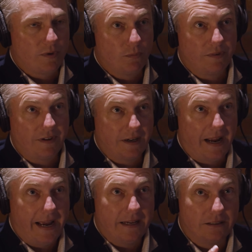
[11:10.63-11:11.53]
We, we've got to
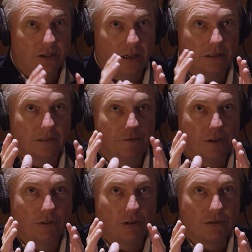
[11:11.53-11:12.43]
add color
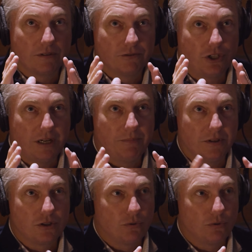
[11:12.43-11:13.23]
photos of champions